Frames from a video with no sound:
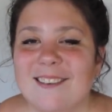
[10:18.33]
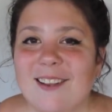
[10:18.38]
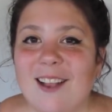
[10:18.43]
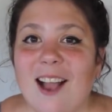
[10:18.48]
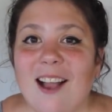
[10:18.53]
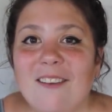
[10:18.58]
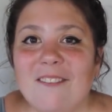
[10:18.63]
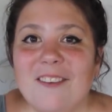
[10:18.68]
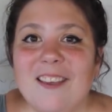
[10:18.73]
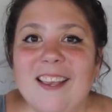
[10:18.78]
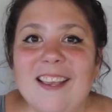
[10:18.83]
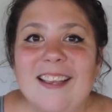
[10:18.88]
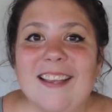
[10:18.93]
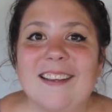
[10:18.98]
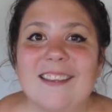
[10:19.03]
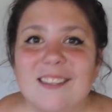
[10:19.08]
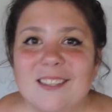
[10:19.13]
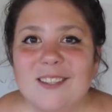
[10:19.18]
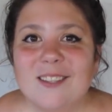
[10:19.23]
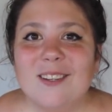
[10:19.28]

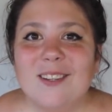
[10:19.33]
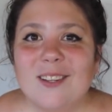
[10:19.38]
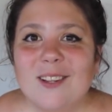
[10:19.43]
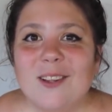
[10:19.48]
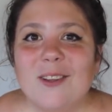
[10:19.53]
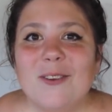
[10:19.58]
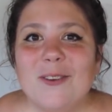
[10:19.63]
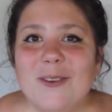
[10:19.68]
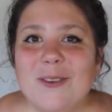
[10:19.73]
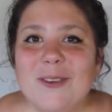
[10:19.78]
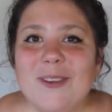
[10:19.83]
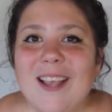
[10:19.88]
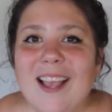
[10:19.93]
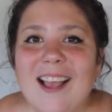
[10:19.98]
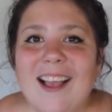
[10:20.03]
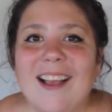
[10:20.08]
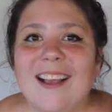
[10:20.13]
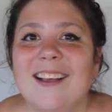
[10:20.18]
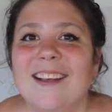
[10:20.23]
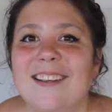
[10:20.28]
Coffee!
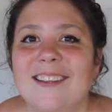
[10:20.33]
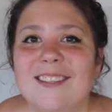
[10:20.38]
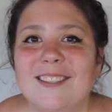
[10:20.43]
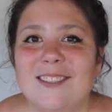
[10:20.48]
Hygge!